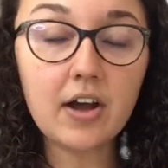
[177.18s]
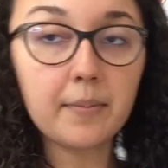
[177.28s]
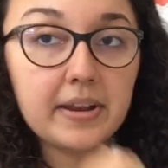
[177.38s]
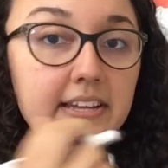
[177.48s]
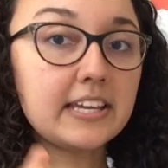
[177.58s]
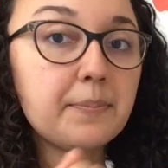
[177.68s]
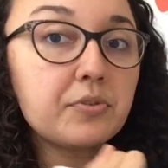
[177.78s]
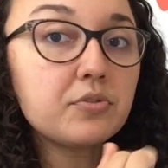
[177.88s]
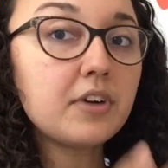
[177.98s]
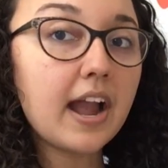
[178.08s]
I'm gonna keep
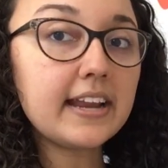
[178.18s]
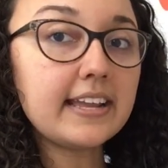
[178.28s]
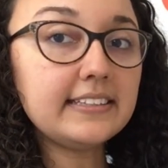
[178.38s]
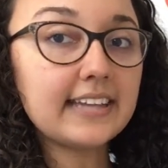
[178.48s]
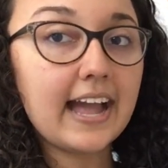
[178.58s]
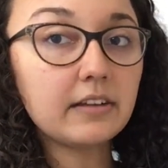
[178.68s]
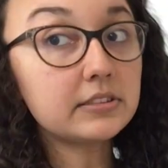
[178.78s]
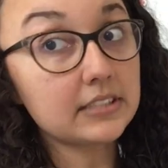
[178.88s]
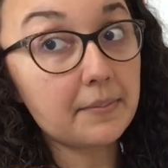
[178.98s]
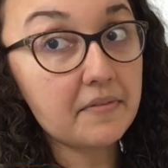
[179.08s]
writing down
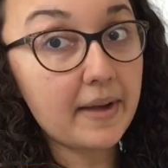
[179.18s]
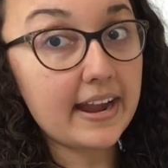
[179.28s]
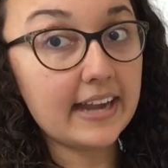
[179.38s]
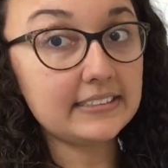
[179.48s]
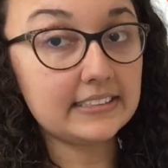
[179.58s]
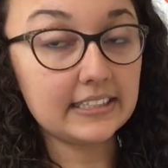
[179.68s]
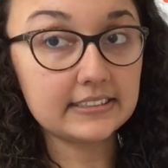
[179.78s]
some of my ideas